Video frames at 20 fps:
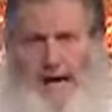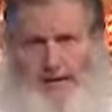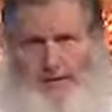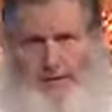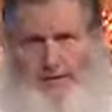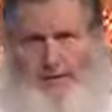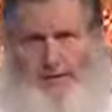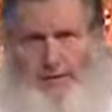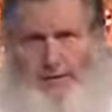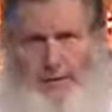to
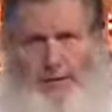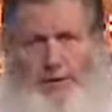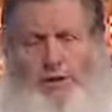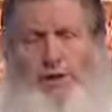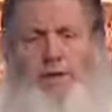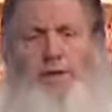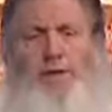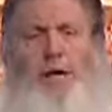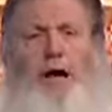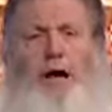ask it. We
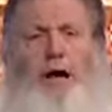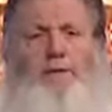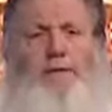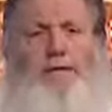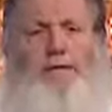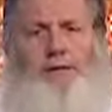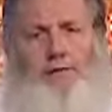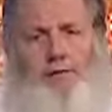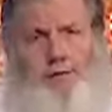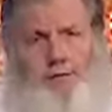need to
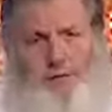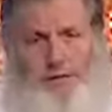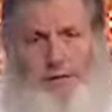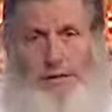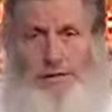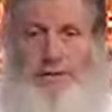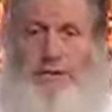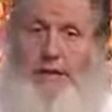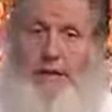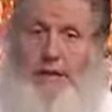have
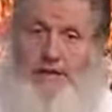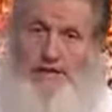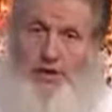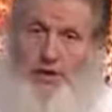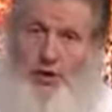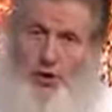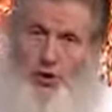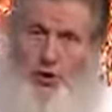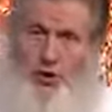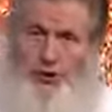answers. Islam
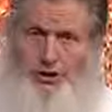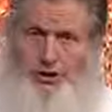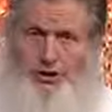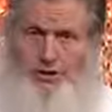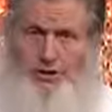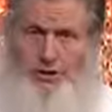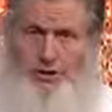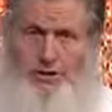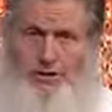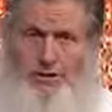
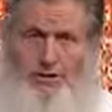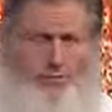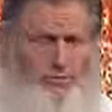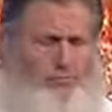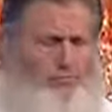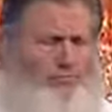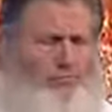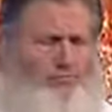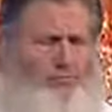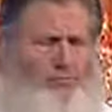encourages us,
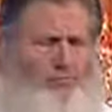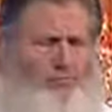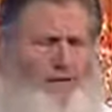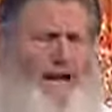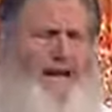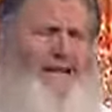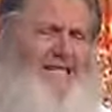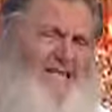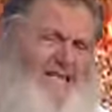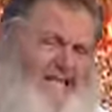
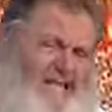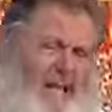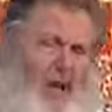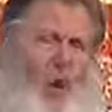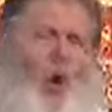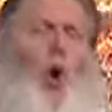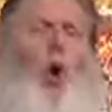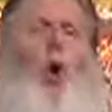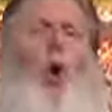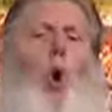
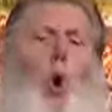actually